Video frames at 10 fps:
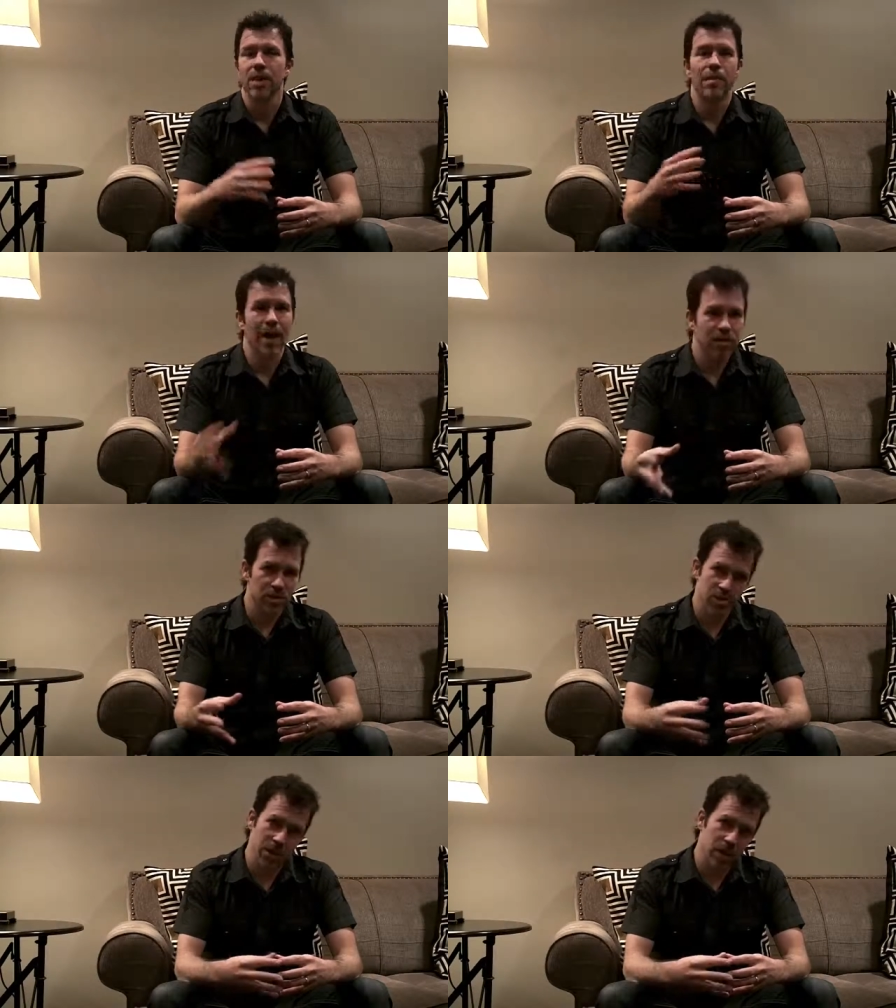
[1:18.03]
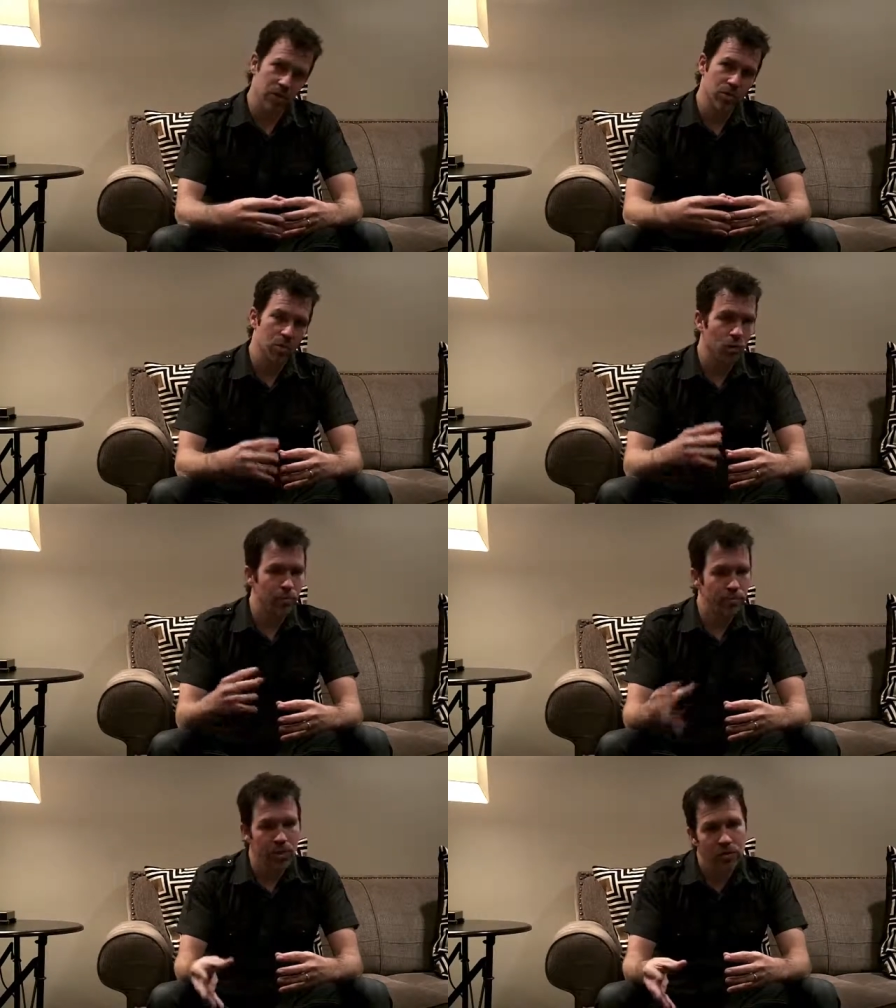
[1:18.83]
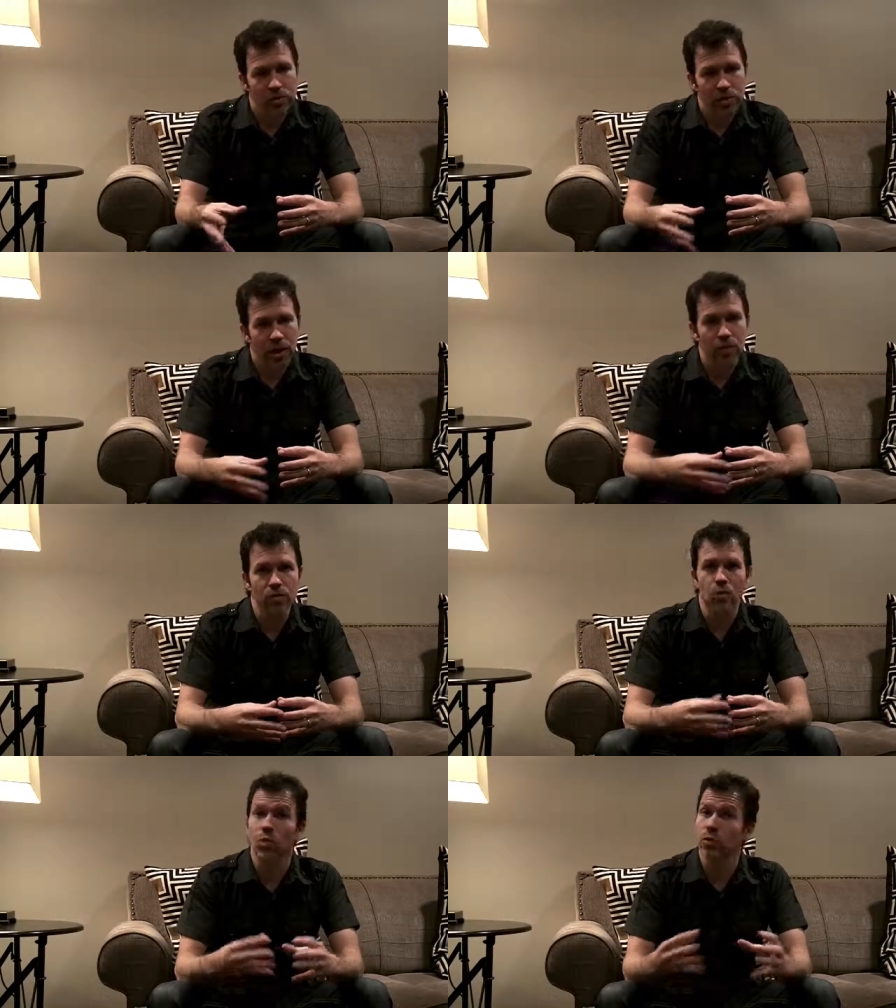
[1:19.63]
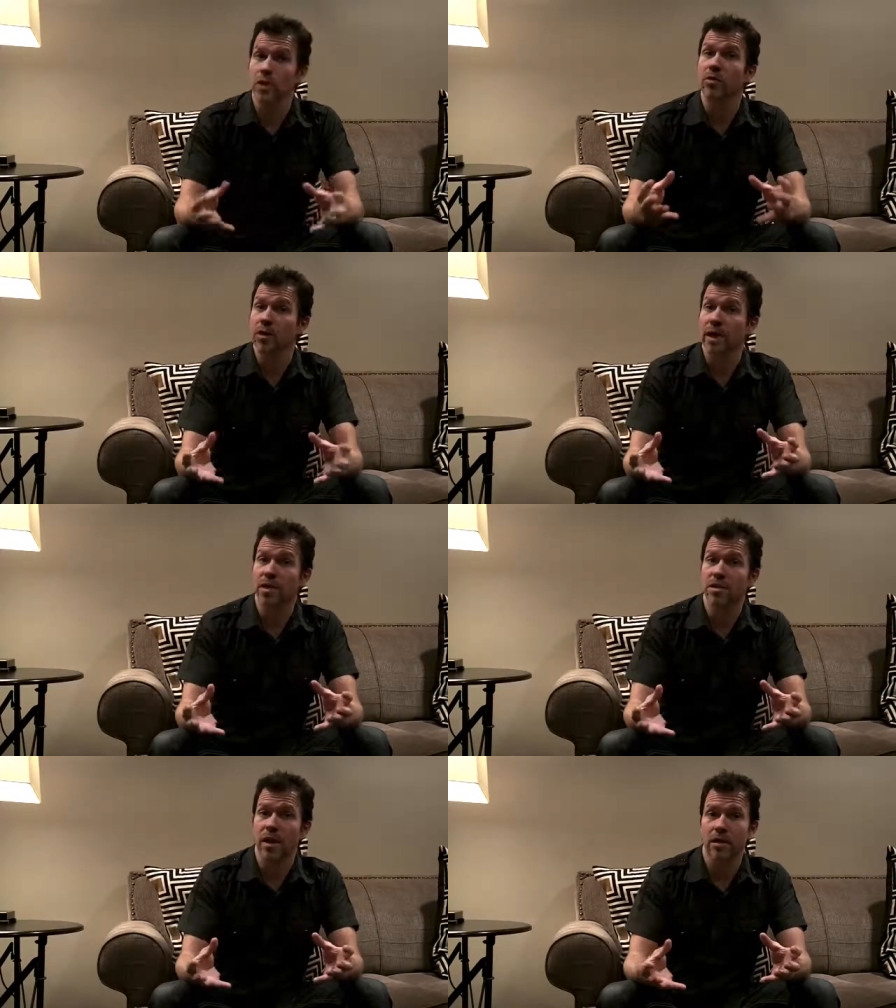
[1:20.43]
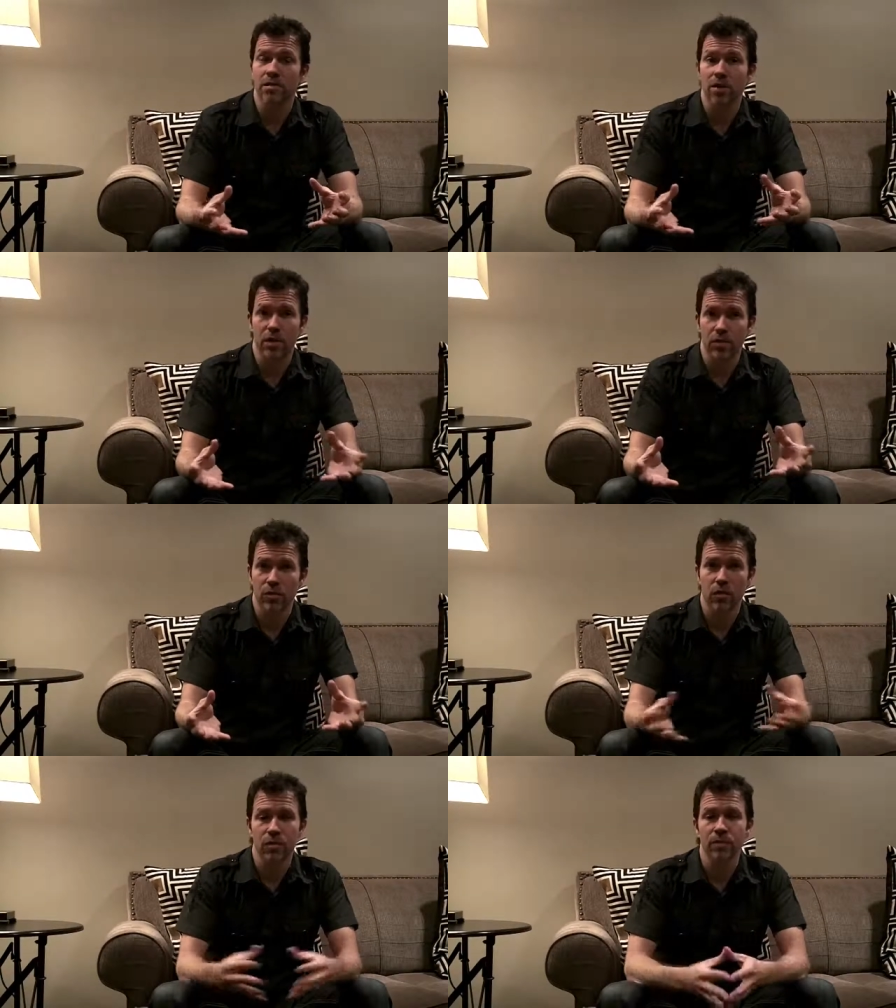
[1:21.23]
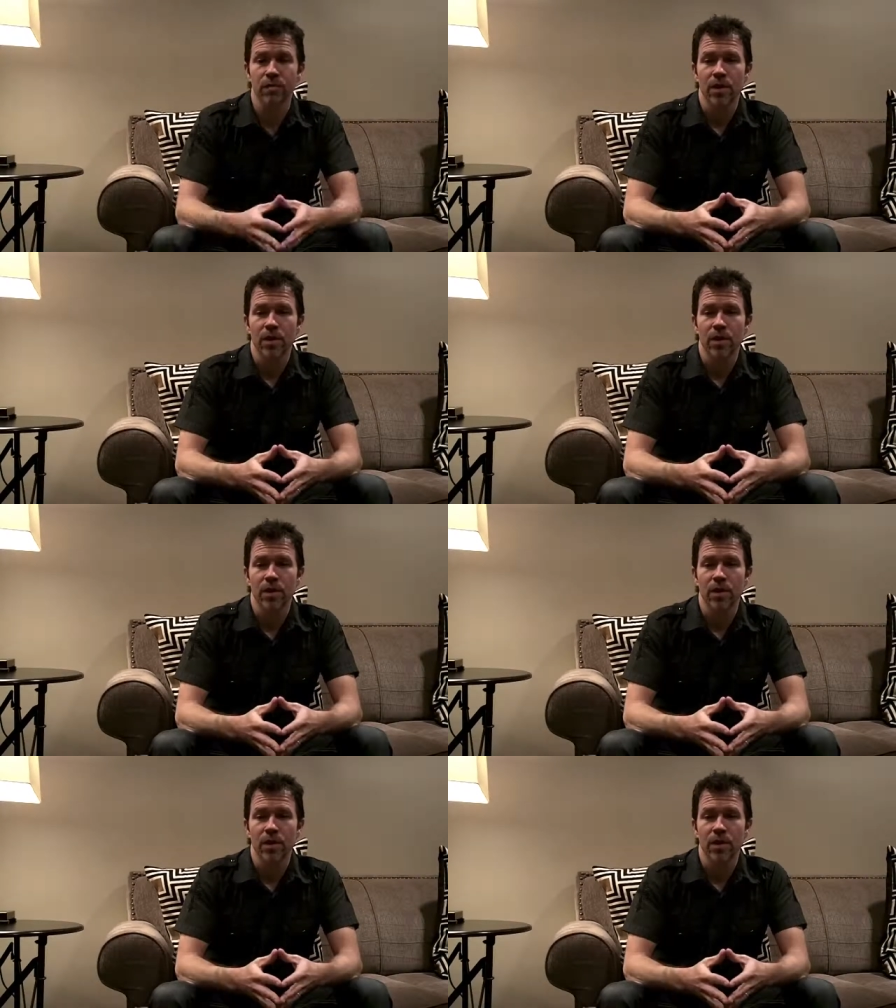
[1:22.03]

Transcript: imagine sounds or build sounds or recreate sounds that you've heard